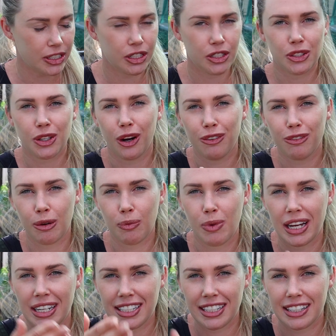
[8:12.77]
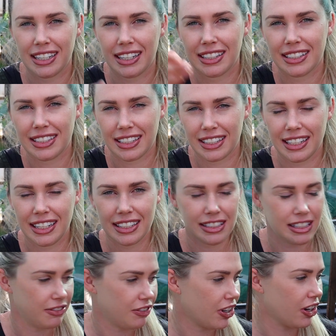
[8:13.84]
to just go from one to the next.
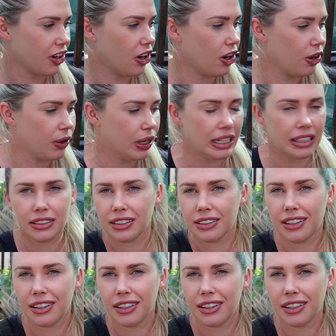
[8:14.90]
They've got to go and